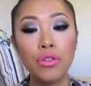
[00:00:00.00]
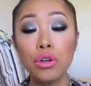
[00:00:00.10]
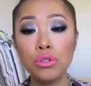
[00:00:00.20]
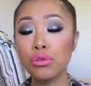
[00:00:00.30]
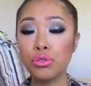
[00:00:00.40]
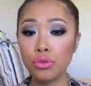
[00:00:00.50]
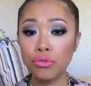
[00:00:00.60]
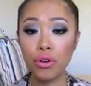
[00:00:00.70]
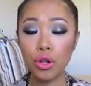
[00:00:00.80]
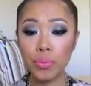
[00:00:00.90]
Those who do
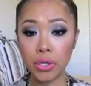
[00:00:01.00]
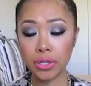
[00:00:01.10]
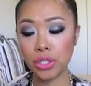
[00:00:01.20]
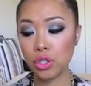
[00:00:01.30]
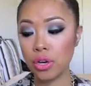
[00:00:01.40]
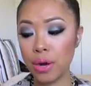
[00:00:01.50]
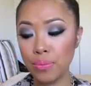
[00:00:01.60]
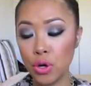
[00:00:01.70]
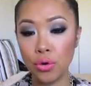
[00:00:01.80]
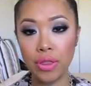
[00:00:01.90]
follow me on
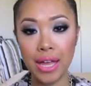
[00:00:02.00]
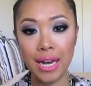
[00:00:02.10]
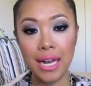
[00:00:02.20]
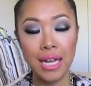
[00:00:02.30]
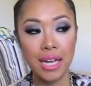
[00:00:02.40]
Instagram know that